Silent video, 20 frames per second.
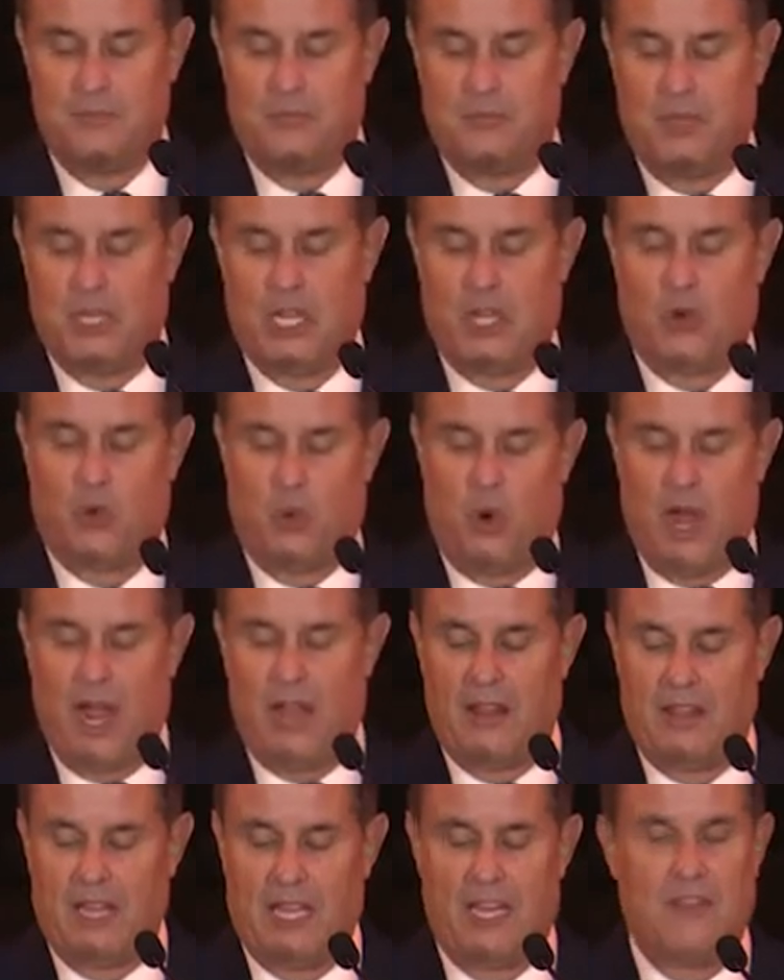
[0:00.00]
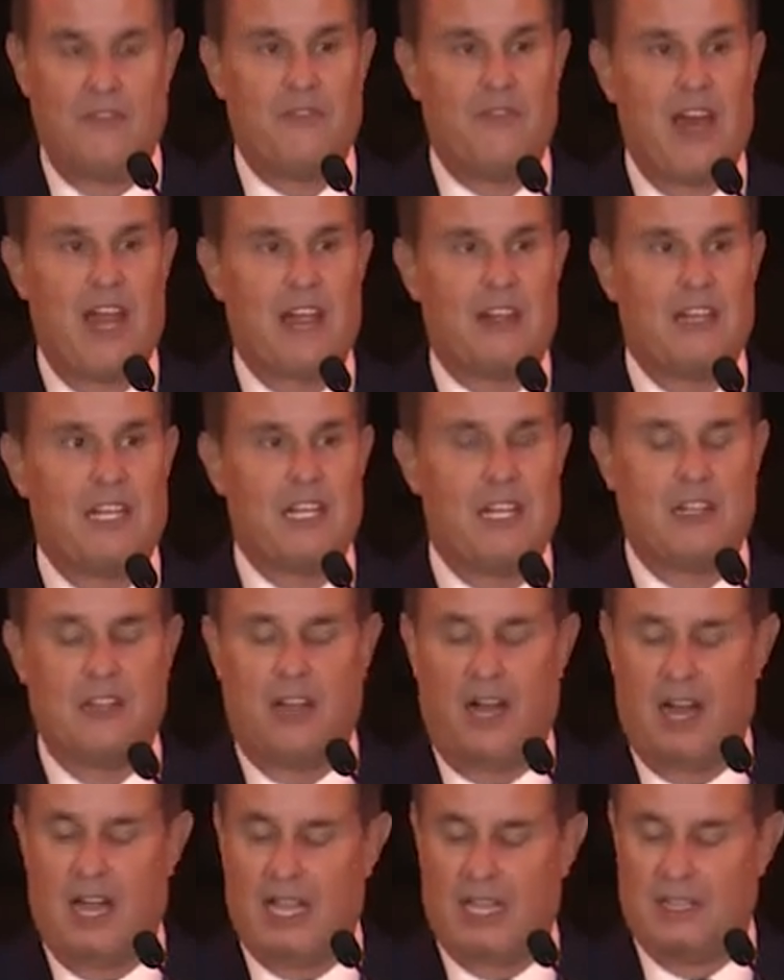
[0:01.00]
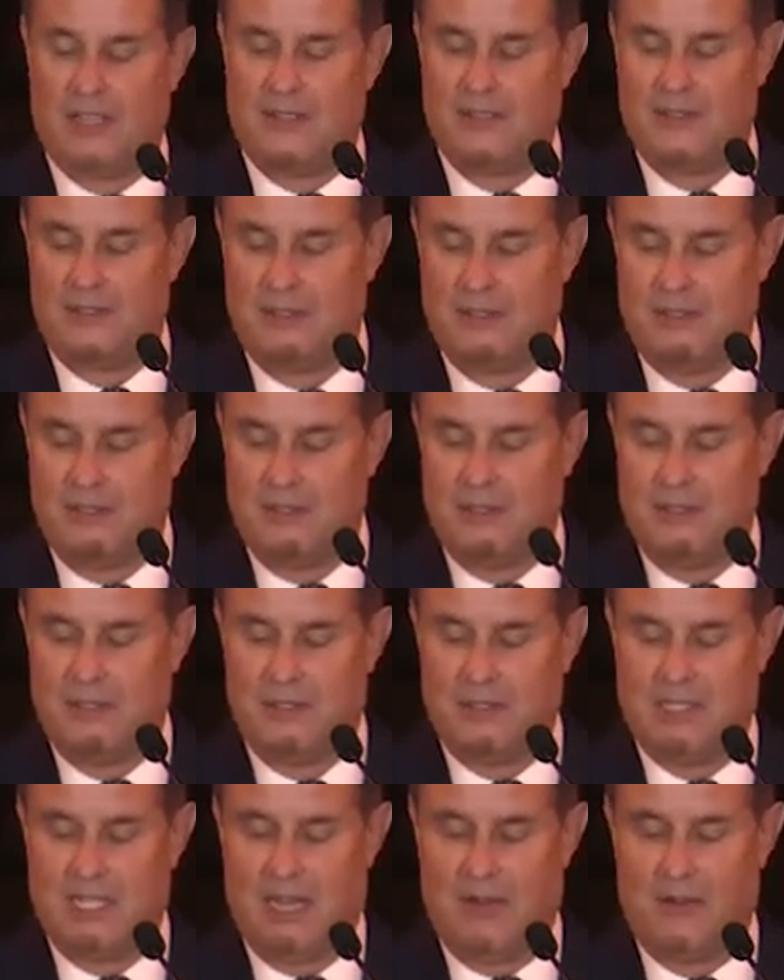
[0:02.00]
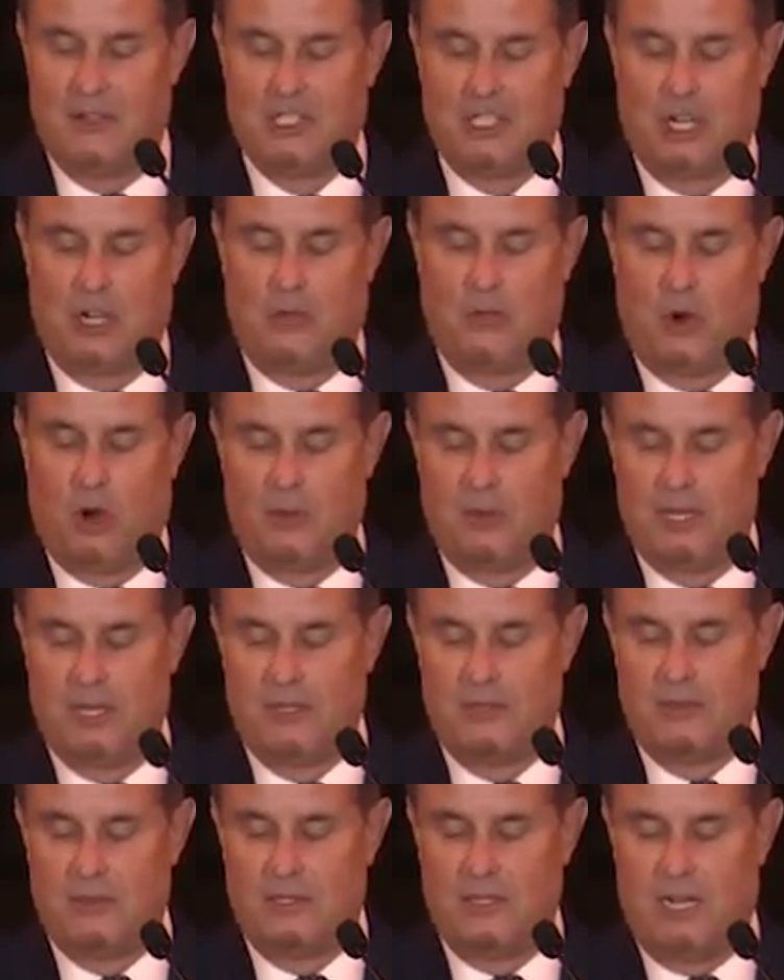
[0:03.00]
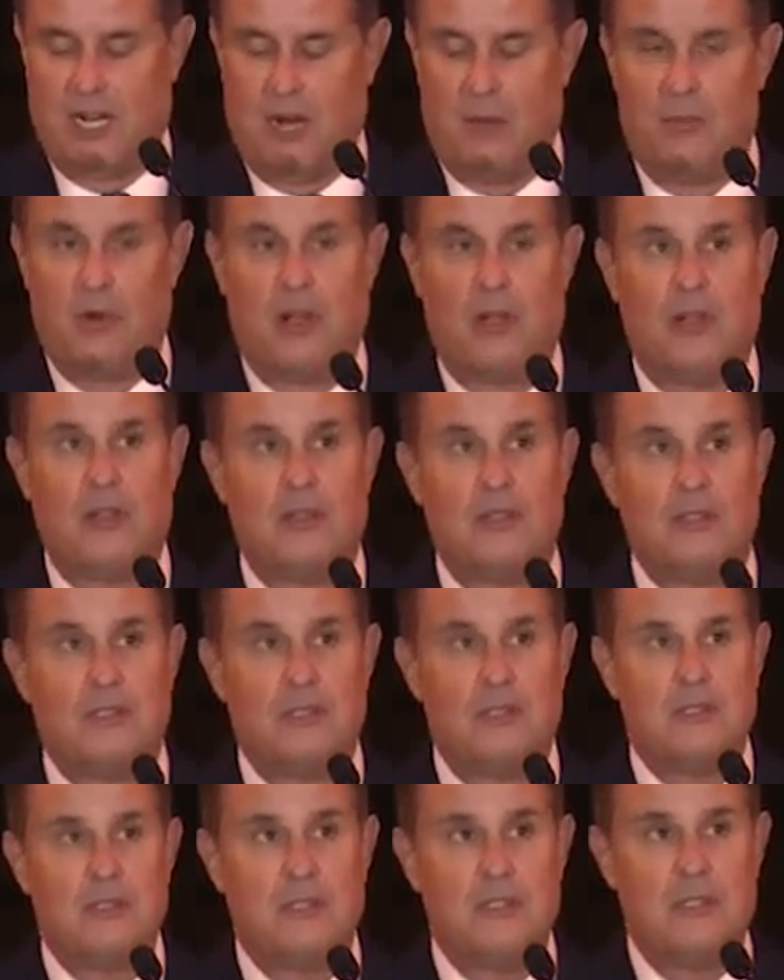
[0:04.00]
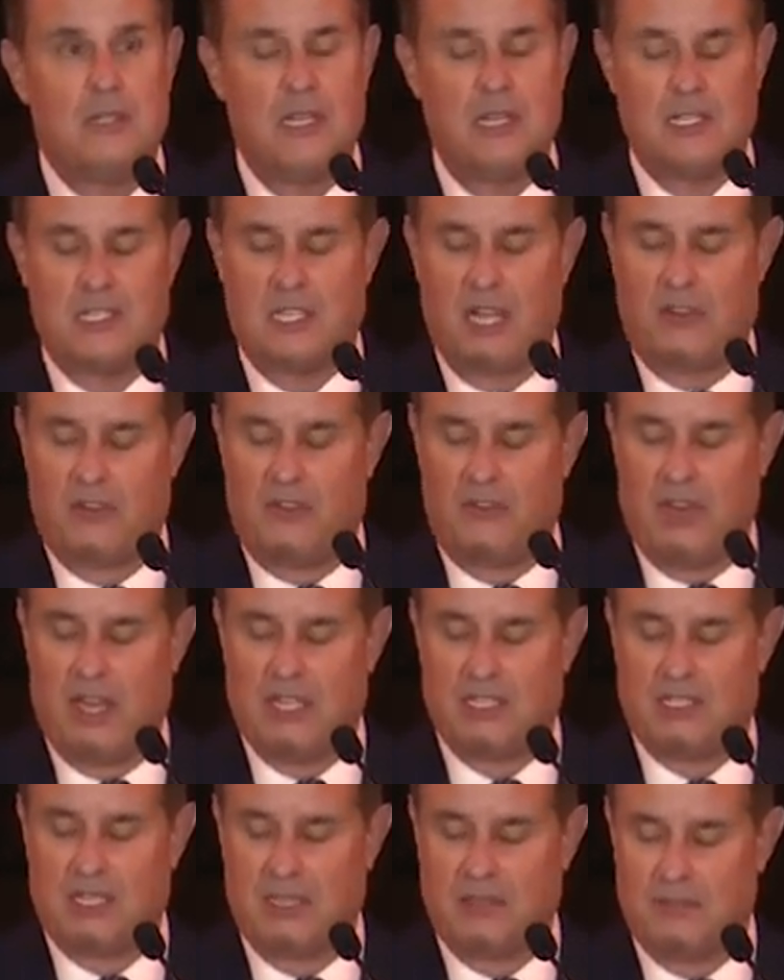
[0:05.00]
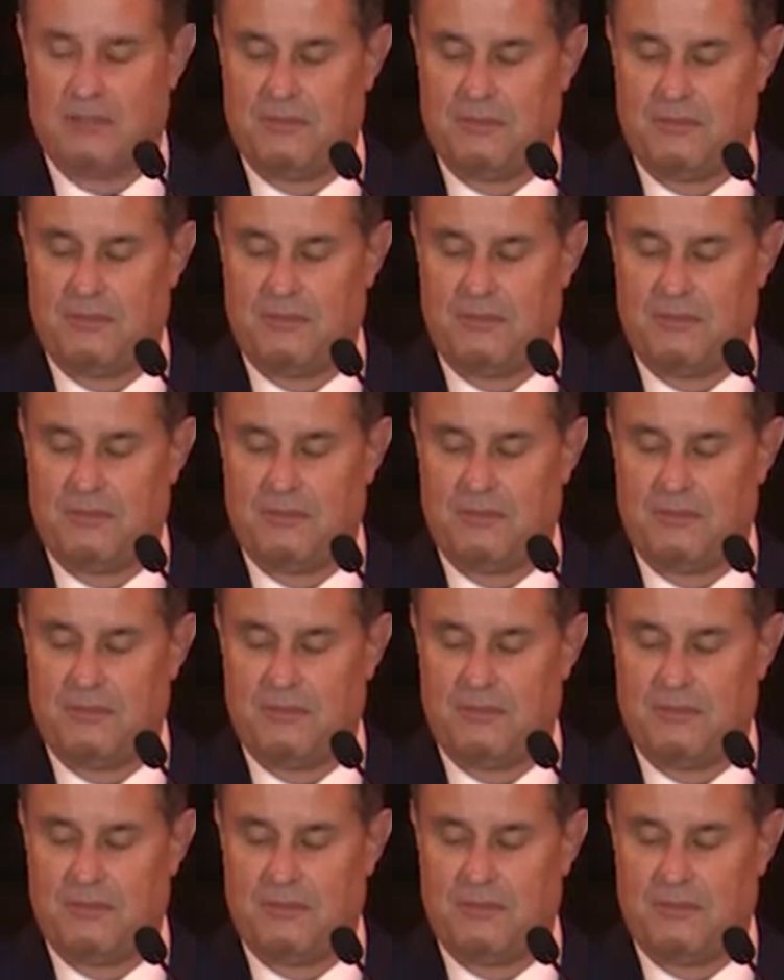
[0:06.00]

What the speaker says: but he quietly and emphatically declined. That was General Moorman, humble and self-effacing.